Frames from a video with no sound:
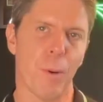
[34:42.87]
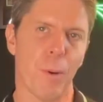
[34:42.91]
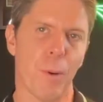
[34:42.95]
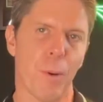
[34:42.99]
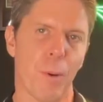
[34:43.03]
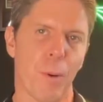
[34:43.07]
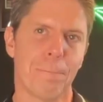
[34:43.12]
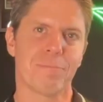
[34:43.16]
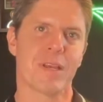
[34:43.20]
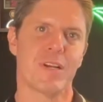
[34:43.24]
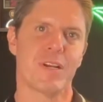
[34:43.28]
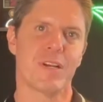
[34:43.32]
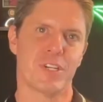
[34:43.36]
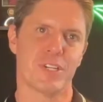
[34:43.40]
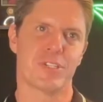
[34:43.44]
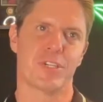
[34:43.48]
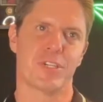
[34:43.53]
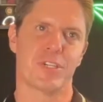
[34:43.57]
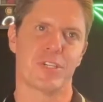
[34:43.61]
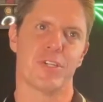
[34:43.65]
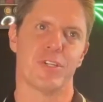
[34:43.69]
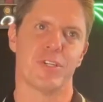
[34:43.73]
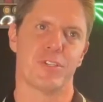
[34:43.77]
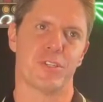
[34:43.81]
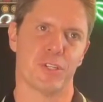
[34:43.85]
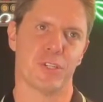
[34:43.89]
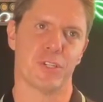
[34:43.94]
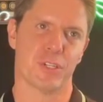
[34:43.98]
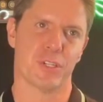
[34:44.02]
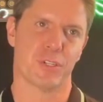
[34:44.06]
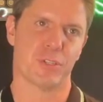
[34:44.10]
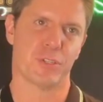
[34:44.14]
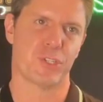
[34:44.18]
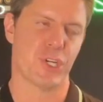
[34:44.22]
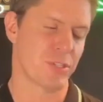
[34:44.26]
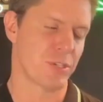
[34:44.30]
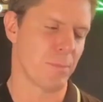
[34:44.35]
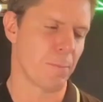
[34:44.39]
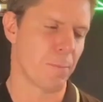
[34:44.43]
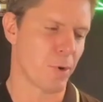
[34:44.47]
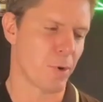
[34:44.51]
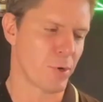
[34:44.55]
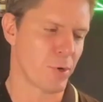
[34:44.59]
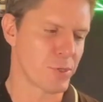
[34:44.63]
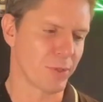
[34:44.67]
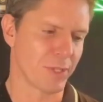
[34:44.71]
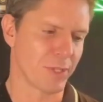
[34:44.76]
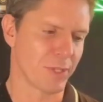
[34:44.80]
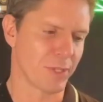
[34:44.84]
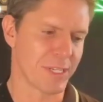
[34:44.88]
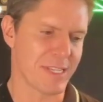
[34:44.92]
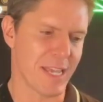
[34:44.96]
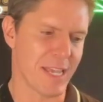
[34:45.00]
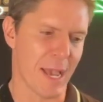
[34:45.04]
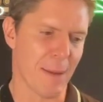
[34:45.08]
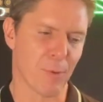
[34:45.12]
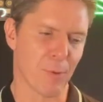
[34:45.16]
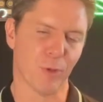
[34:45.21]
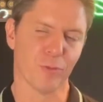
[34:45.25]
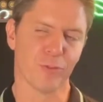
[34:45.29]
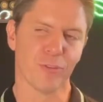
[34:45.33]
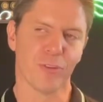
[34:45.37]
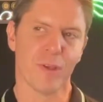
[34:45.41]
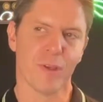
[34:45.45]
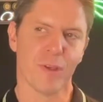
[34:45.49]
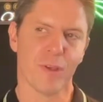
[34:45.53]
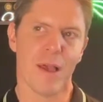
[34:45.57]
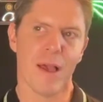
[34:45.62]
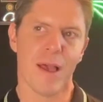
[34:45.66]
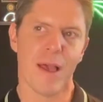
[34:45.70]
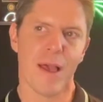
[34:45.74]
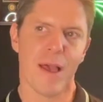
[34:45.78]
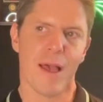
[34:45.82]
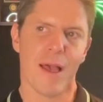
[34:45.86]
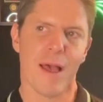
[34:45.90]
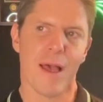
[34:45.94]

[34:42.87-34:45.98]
So just to, to share some personal examples,